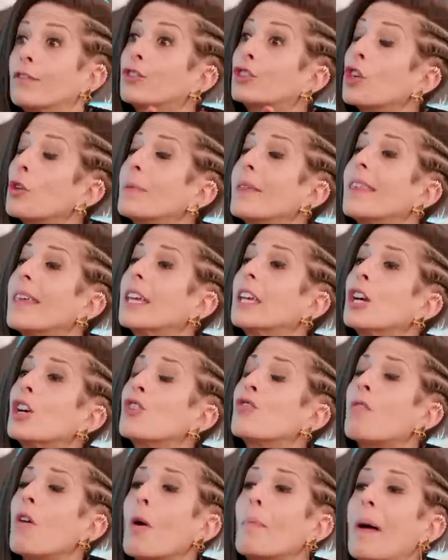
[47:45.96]
so that they can
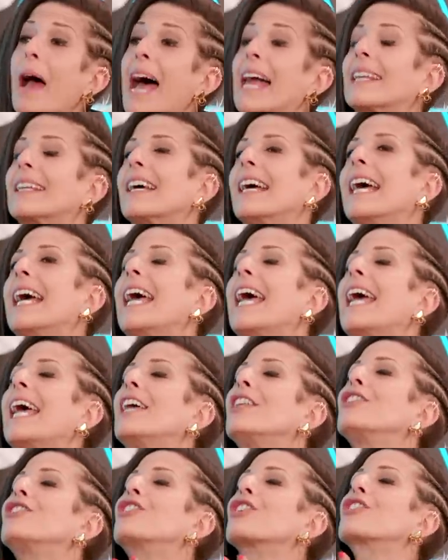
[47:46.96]
grow up and
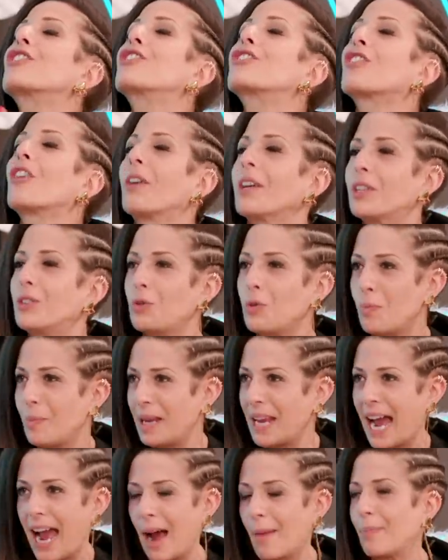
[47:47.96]
decide to
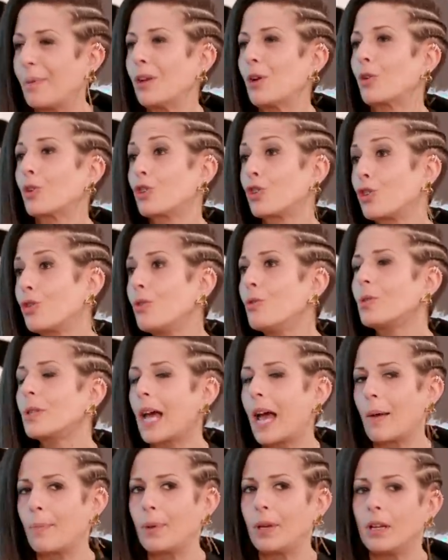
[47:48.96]
be happy or choose yes.
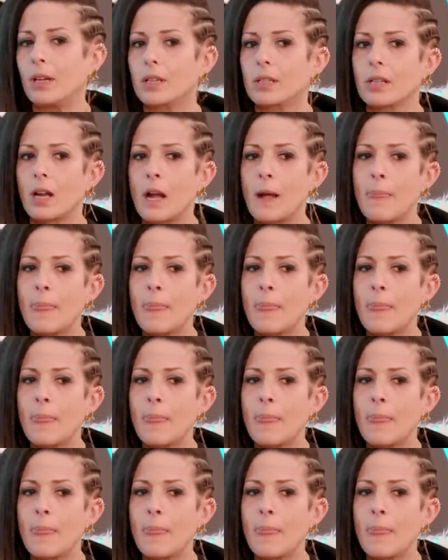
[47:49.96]
happiness.